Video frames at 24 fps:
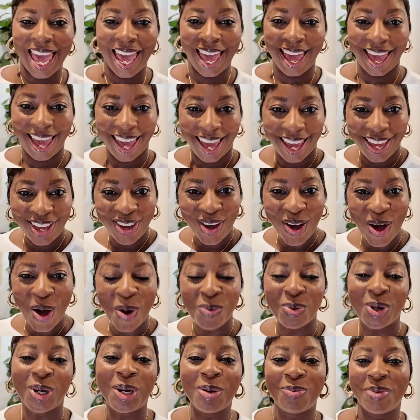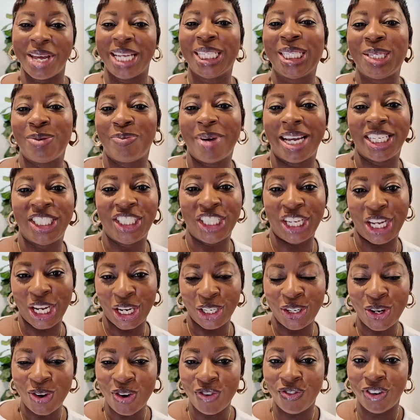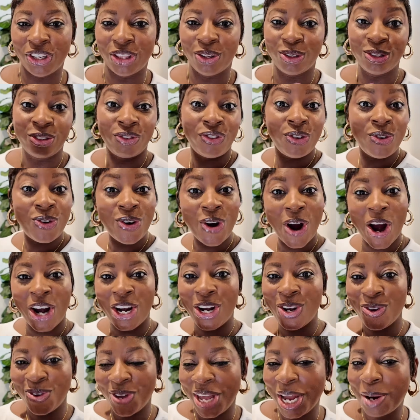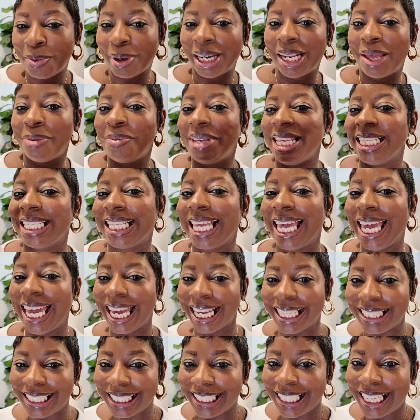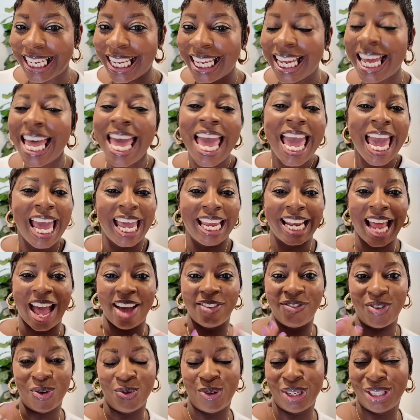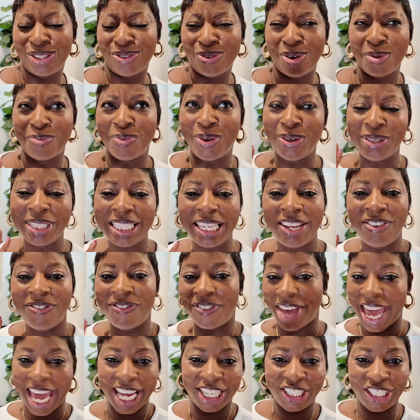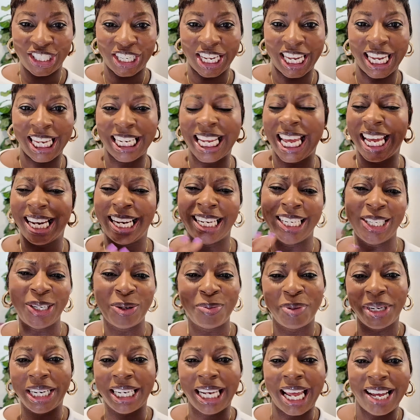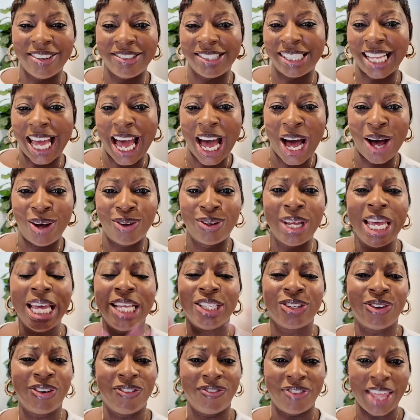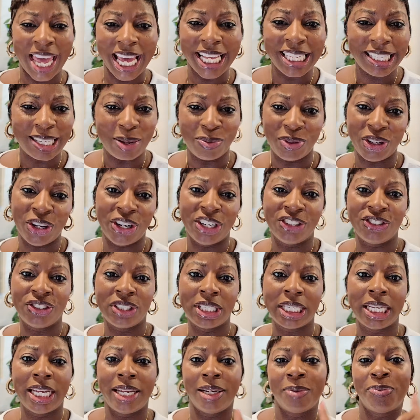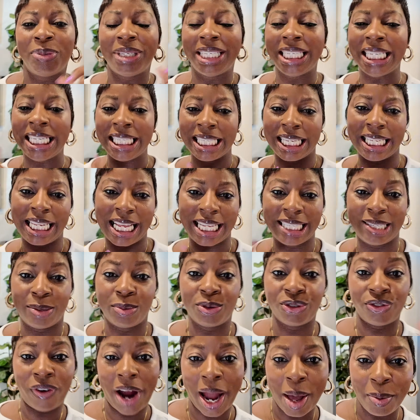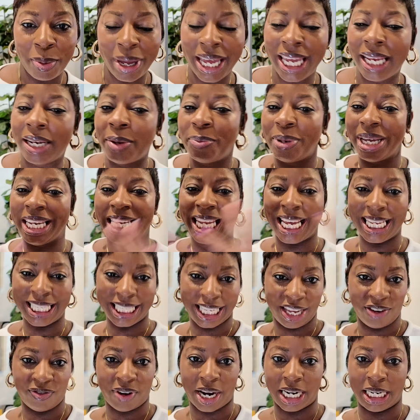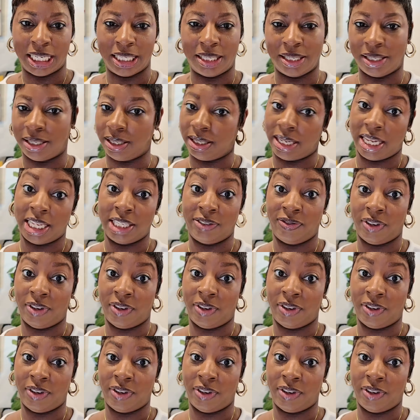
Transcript: Hey y'all, welcome back to my channel. For those of you who are new here, my name is Angela and I focus on mostly fashion and a little bit of lifestyle. So if that is something you're interested in, please hit that subscribe button. But let's get right into today's